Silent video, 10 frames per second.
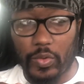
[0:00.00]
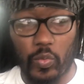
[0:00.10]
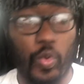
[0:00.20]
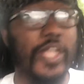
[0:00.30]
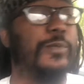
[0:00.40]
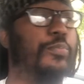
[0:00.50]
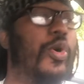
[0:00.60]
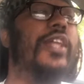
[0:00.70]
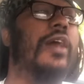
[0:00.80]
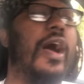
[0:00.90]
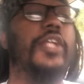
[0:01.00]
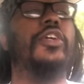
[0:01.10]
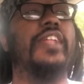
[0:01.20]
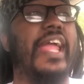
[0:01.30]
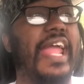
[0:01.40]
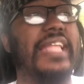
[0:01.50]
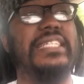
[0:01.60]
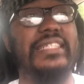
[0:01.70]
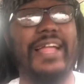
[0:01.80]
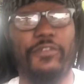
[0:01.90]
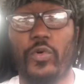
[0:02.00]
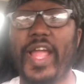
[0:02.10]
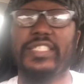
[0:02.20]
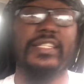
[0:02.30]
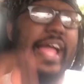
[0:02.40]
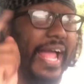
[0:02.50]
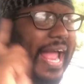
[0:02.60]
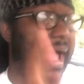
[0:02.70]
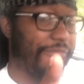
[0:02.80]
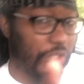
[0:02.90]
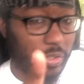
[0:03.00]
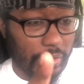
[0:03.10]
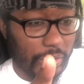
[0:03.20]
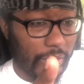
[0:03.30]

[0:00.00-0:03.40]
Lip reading: was put under the anti-life equation after